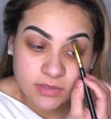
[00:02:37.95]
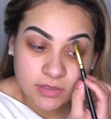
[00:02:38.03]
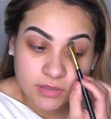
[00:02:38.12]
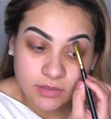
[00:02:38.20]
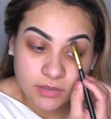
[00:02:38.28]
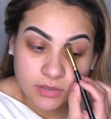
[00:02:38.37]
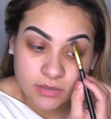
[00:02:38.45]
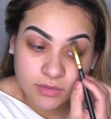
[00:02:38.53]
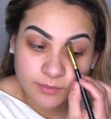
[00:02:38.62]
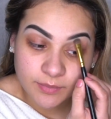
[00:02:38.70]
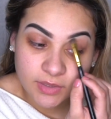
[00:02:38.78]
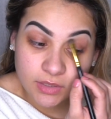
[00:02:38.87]
Day look
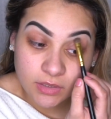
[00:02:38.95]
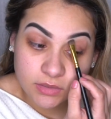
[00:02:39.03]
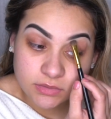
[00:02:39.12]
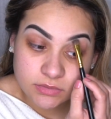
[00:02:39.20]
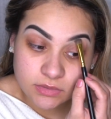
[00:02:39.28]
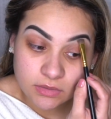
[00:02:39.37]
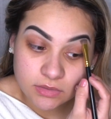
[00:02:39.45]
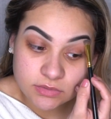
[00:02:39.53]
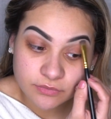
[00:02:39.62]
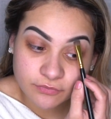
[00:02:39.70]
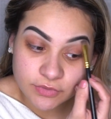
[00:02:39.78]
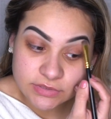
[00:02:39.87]
because
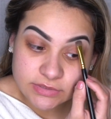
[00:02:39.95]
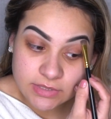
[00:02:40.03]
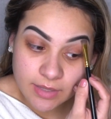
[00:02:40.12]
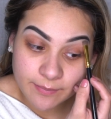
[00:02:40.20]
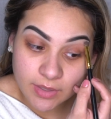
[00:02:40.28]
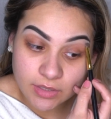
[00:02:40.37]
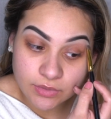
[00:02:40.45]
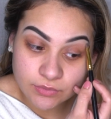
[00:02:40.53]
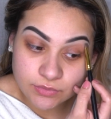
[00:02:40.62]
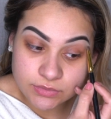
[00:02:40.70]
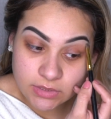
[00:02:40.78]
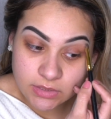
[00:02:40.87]
it's the first time I
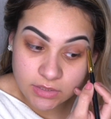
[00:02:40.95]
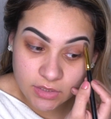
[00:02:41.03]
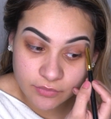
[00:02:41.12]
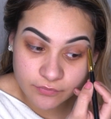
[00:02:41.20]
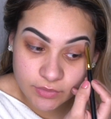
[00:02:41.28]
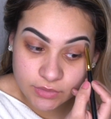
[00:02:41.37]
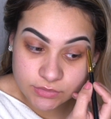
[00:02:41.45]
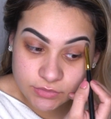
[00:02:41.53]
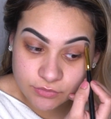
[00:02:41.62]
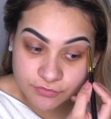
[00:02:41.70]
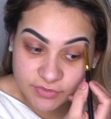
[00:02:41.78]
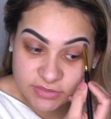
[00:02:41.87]
use any of the
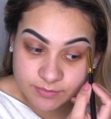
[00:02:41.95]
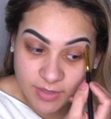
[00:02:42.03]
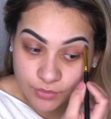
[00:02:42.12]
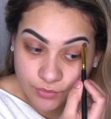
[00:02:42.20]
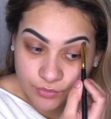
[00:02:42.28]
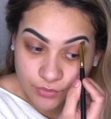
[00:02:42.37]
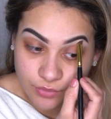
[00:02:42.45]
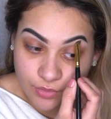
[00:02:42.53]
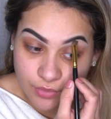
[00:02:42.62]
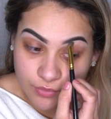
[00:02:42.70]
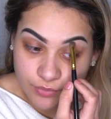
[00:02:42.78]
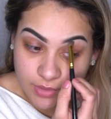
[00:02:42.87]
Too Faced palette.
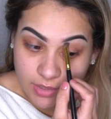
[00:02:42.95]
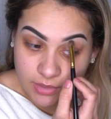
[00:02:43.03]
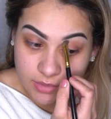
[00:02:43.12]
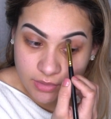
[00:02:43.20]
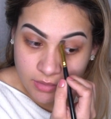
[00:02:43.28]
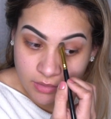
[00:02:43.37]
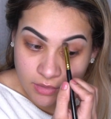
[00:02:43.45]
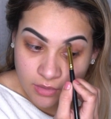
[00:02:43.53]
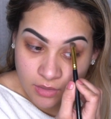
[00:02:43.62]
I don't own any.